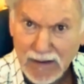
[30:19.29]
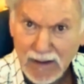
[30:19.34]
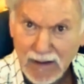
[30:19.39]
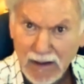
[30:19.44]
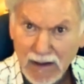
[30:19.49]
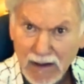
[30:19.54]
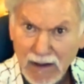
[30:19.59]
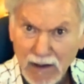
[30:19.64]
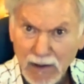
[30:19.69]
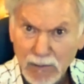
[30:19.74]

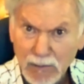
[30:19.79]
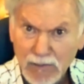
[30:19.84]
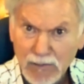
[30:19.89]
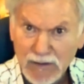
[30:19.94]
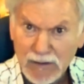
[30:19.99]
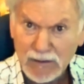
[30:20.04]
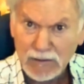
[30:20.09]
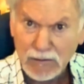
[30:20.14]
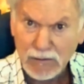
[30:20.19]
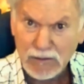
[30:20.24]

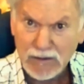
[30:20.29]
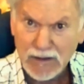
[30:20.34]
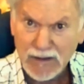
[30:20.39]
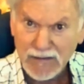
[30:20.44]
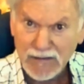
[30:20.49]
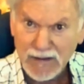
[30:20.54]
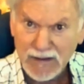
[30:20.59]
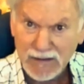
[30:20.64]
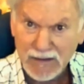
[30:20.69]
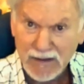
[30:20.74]
They're learning
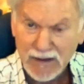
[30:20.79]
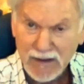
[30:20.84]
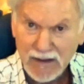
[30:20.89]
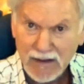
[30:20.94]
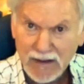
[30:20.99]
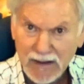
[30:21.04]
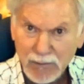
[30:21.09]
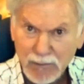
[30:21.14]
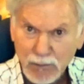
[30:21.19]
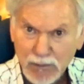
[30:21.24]
that
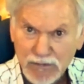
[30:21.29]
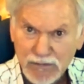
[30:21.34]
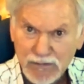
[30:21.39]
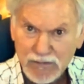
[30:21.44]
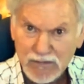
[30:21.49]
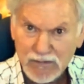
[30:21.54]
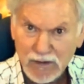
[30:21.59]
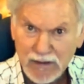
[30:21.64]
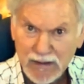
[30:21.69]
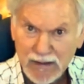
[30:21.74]

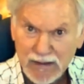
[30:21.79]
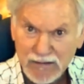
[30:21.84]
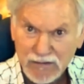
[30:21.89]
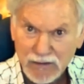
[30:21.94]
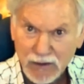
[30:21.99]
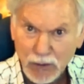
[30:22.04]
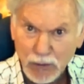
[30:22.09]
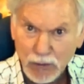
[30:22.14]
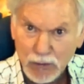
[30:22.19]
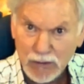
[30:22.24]
it's
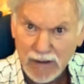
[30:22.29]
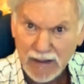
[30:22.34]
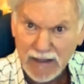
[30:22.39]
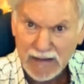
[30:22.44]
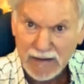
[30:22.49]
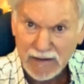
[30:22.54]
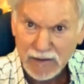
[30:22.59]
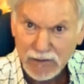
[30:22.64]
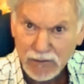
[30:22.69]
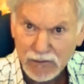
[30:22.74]
okay
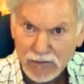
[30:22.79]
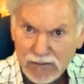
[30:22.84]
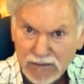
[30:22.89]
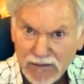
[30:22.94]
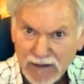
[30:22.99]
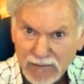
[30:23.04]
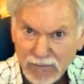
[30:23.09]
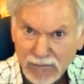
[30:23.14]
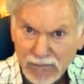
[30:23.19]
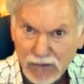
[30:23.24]
to use
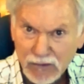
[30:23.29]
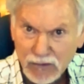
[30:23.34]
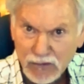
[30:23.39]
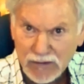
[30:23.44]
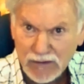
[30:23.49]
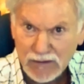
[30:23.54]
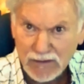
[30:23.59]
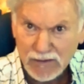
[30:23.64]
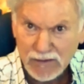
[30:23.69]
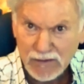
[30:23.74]
leverage
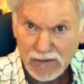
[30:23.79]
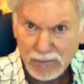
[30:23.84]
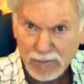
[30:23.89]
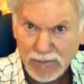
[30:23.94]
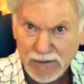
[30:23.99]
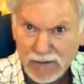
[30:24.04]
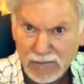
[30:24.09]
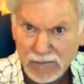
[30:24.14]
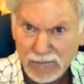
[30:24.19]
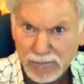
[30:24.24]
and a little
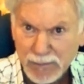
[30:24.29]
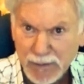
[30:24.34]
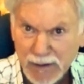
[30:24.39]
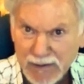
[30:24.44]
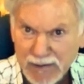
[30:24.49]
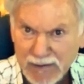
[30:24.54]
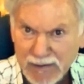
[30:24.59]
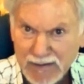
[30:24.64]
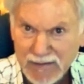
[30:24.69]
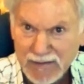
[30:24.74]
bit of
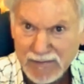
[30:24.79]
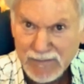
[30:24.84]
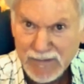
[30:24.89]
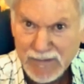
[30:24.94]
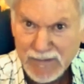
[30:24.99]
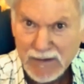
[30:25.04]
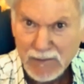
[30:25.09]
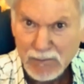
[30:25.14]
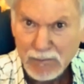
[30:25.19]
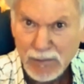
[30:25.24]
body,
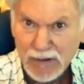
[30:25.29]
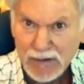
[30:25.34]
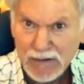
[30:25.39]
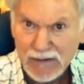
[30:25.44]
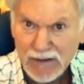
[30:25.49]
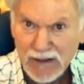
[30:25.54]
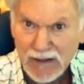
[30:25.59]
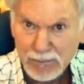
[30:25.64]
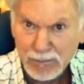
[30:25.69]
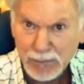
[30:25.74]
but
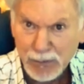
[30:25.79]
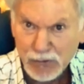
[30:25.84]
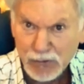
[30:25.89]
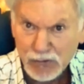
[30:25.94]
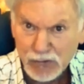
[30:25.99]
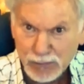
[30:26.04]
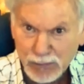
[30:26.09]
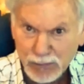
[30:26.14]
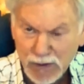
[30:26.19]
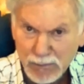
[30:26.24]
not
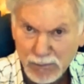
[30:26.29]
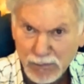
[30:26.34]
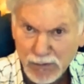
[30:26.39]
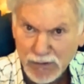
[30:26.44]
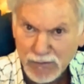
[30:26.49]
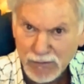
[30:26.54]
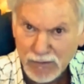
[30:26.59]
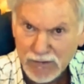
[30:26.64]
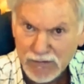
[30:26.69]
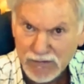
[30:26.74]
push my
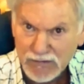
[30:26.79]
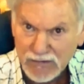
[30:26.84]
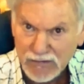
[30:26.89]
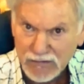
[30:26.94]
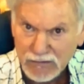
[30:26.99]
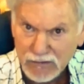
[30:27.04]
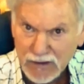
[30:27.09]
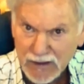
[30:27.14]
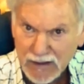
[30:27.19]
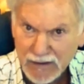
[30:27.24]
brother or
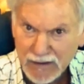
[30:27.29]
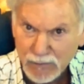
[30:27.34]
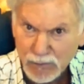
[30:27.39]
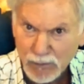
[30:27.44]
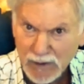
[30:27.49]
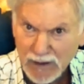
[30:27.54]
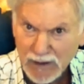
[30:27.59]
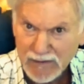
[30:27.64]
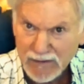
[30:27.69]
sister out of the way.